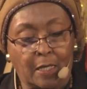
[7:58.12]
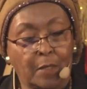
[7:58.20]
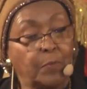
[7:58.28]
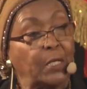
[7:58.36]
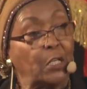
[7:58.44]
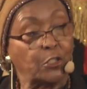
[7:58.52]

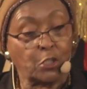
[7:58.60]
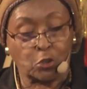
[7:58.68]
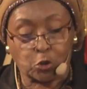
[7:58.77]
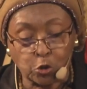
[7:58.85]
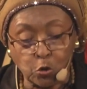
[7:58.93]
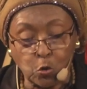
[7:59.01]
Because the
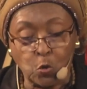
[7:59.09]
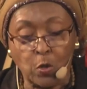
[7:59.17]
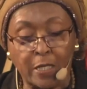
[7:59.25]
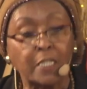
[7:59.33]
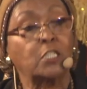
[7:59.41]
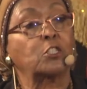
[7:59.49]
true
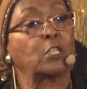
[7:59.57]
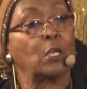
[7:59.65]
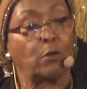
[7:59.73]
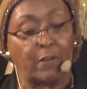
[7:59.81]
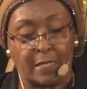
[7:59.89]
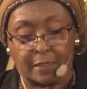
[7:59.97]
history
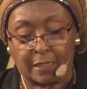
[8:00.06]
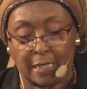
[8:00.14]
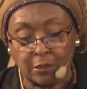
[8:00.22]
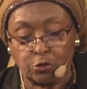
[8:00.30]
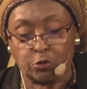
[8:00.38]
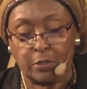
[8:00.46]
of our
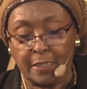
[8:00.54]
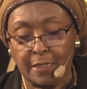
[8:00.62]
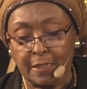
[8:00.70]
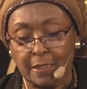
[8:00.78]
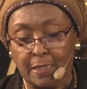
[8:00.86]
country